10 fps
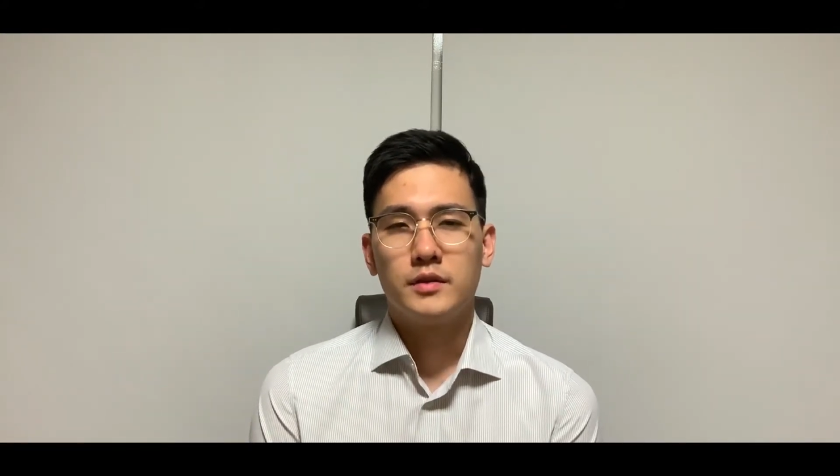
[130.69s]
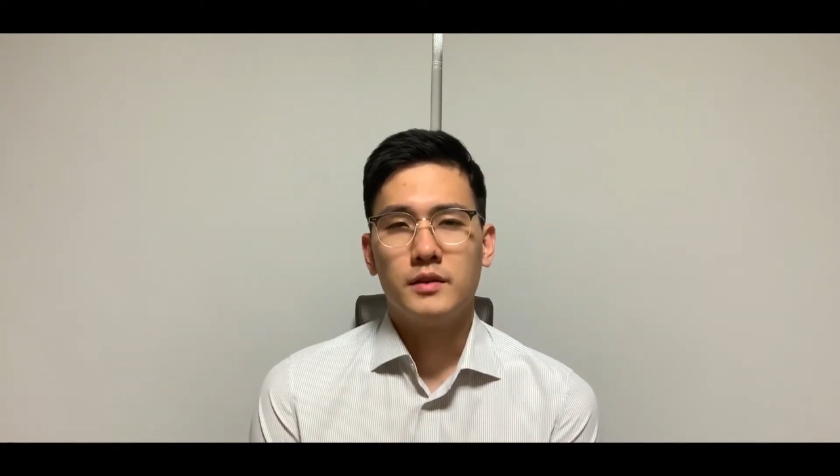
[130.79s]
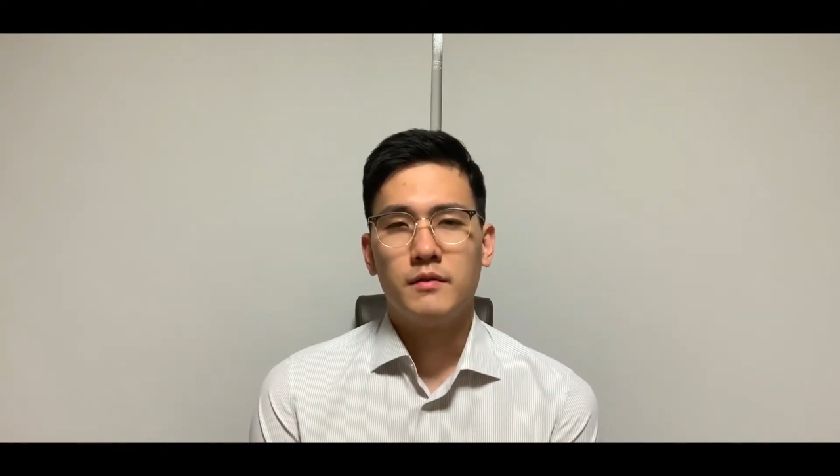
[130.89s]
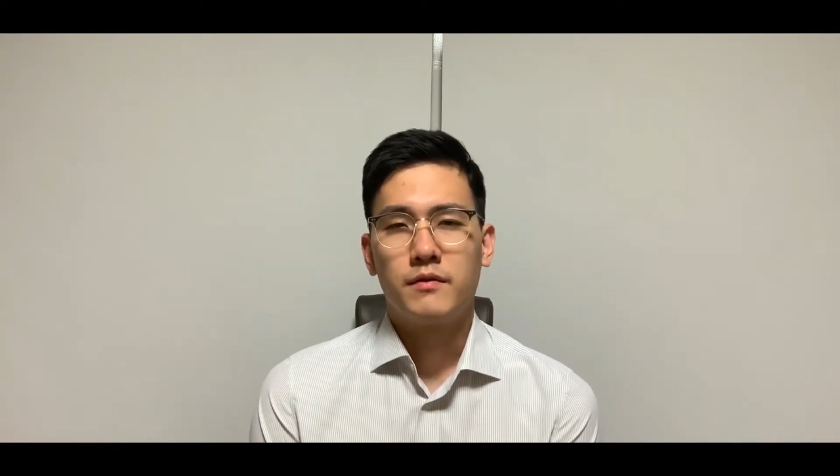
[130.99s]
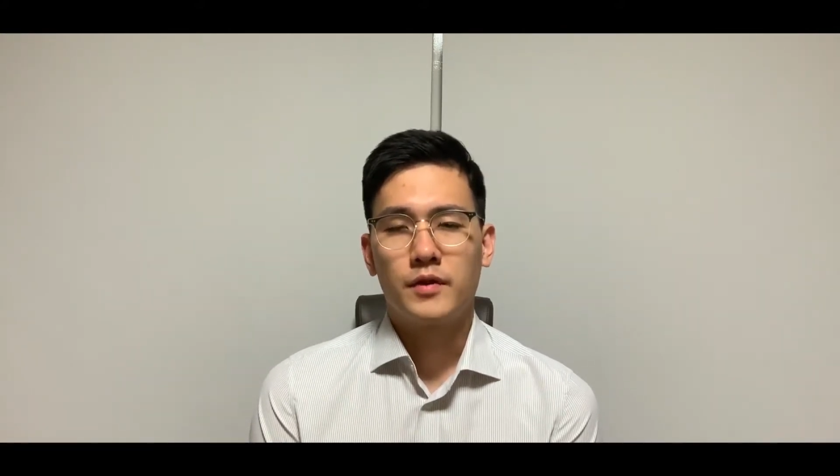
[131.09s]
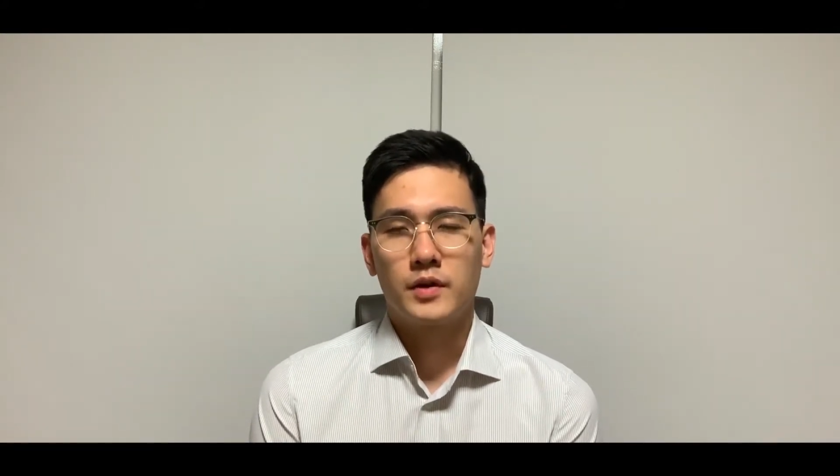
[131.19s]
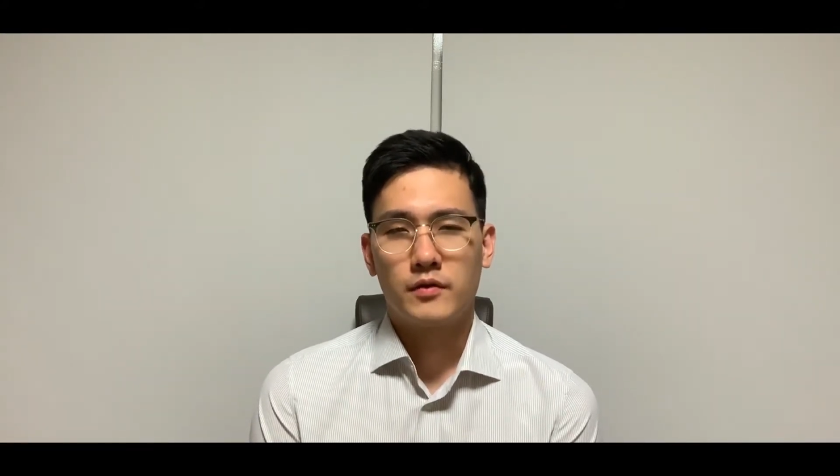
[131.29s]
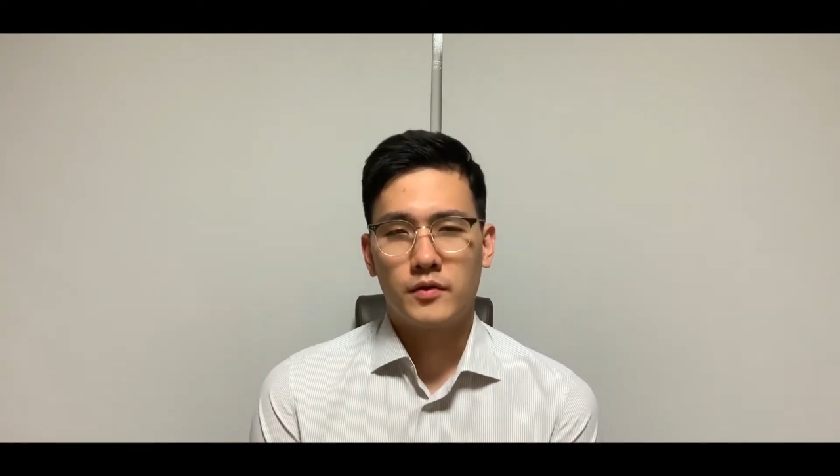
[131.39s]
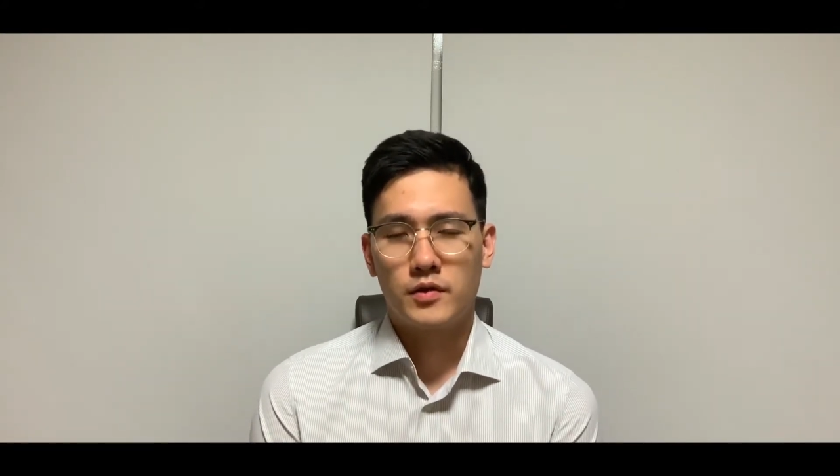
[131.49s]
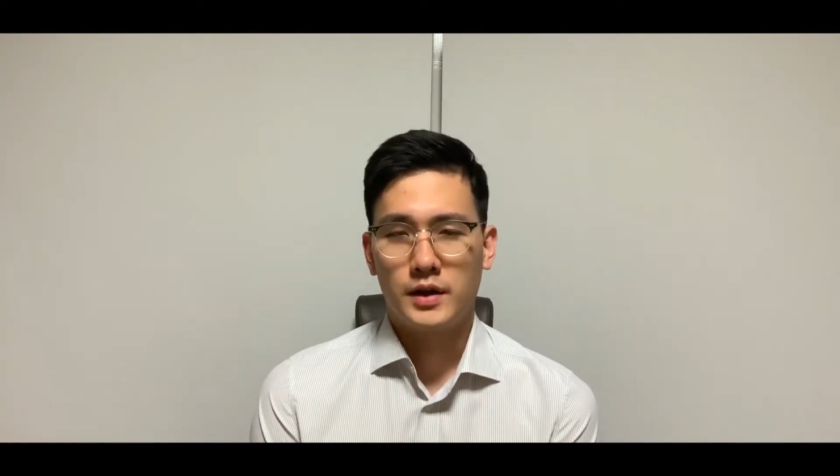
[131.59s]
in front
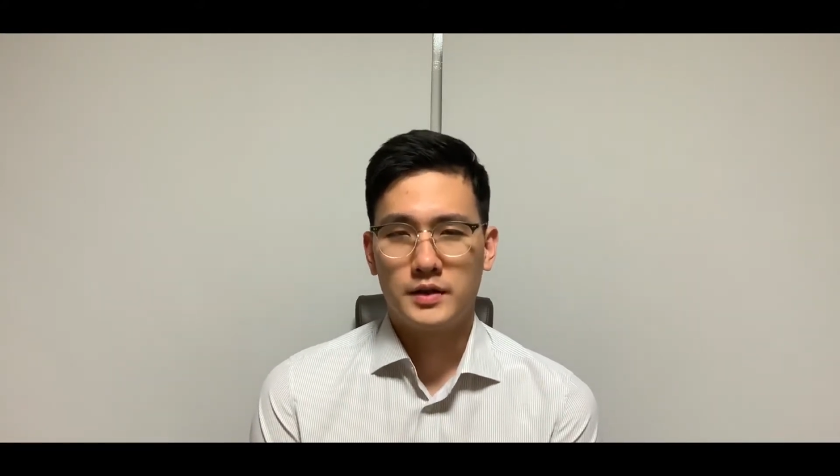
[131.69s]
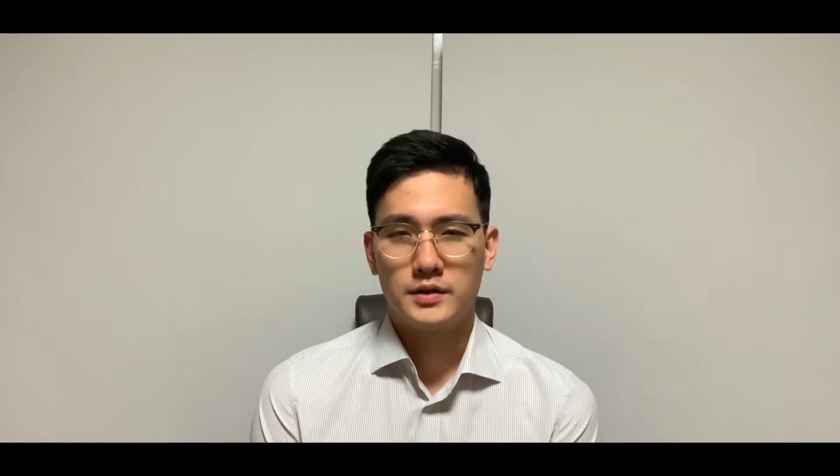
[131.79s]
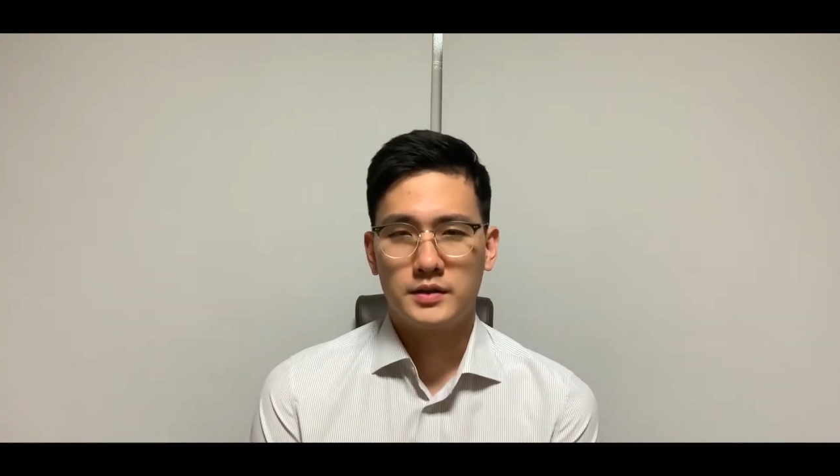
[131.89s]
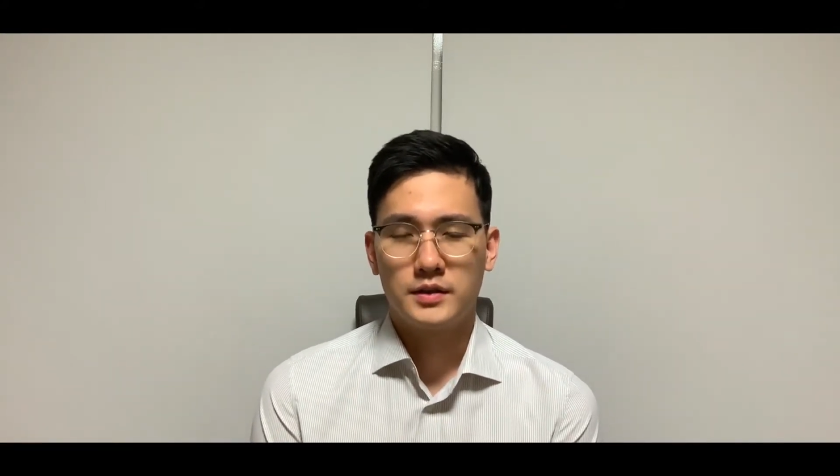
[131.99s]
of Christ.